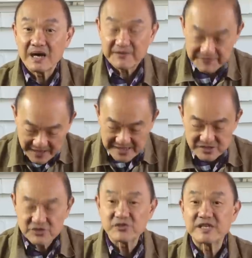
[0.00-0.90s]
fat
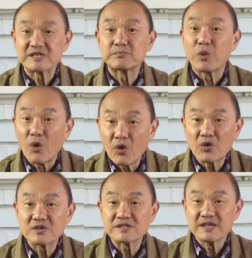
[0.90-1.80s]
streaks,
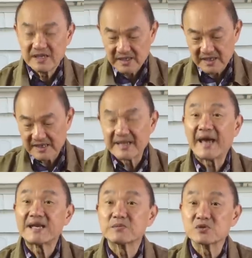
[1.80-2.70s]
pores, and the
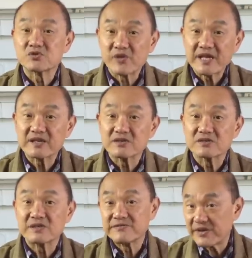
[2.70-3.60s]
animal's
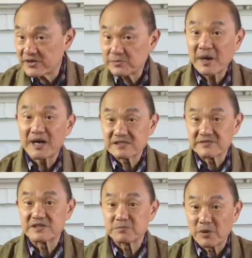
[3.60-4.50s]
wrinkles in various parts
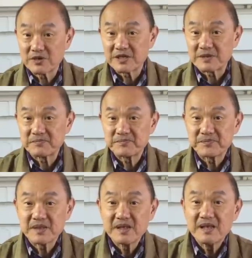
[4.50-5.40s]
of its body.
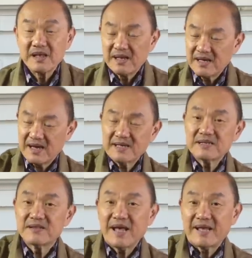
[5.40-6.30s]

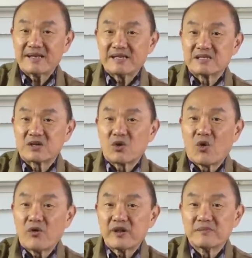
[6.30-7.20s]
Under that is the
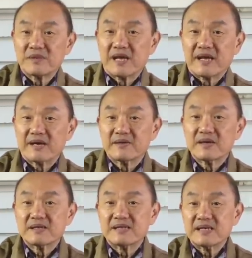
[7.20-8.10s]
corium layer,
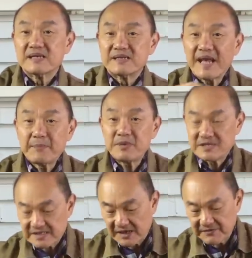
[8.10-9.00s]
the nappy
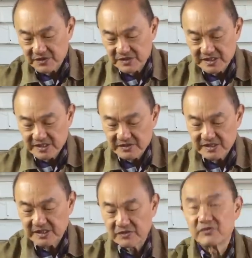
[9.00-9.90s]
stuff you see on
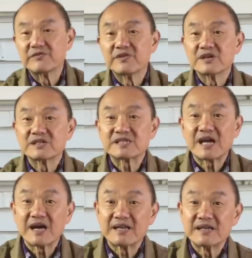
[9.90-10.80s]
the reverse
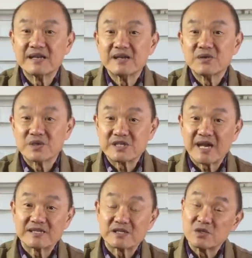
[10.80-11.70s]
side, which
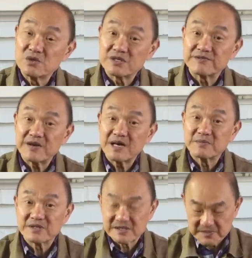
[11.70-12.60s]
has looser
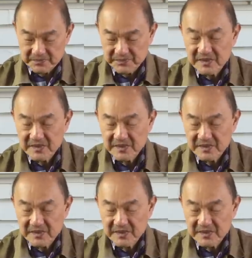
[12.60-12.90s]
fibers.